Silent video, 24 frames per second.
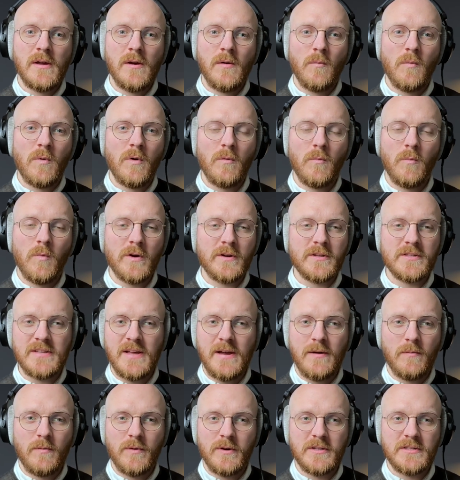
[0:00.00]
What does
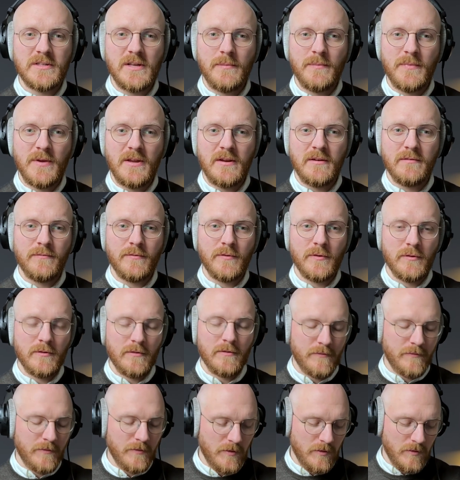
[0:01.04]
that mean
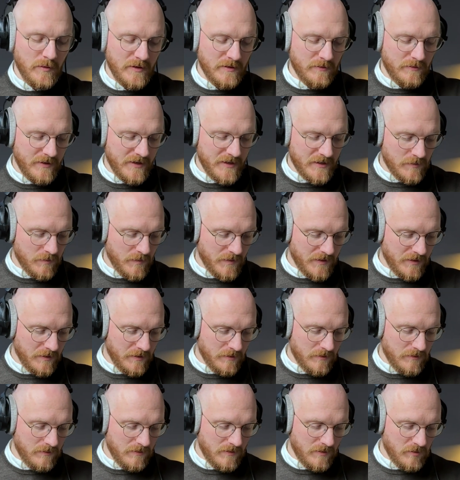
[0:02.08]
for you, Andreas? When
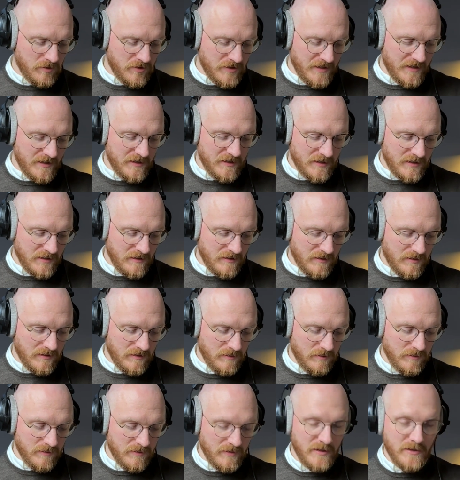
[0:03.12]
you said at the
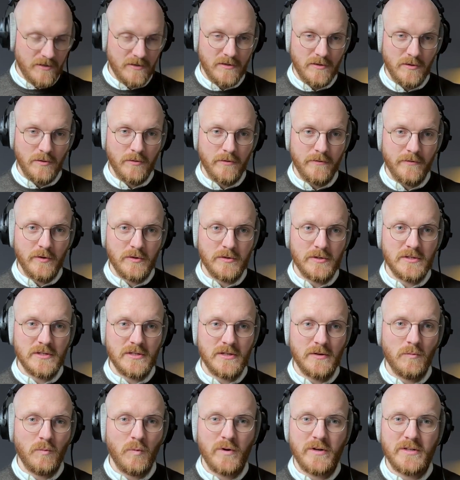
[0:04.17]

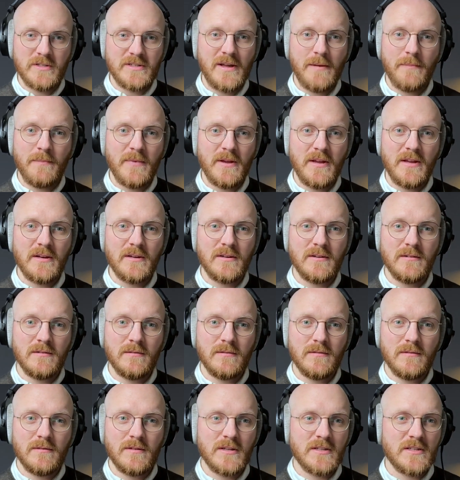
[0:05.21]
university, what does that mean?
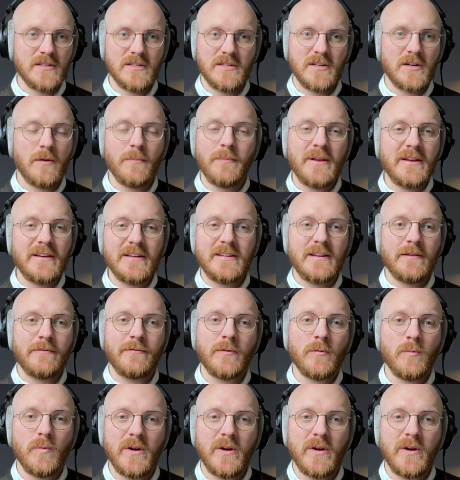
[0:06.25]
This is a completely different